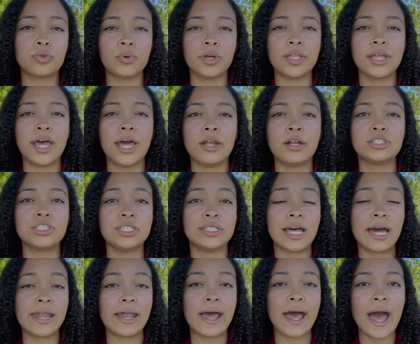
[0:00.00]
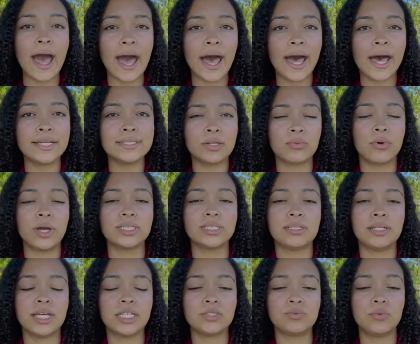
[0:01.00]
the energy that it has, it
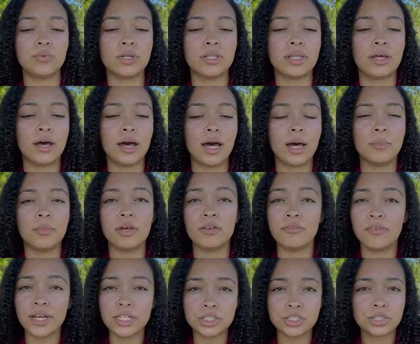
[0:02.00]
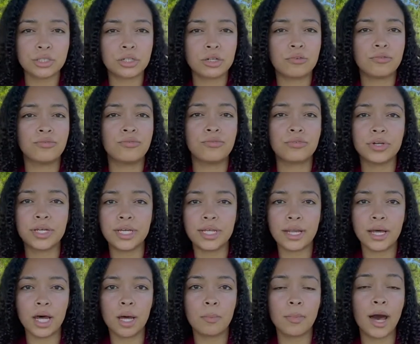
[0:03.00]
resonates with adventure,
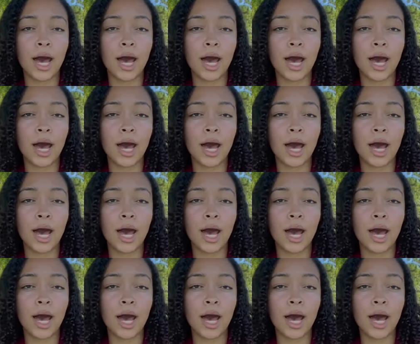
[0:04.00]
freedom,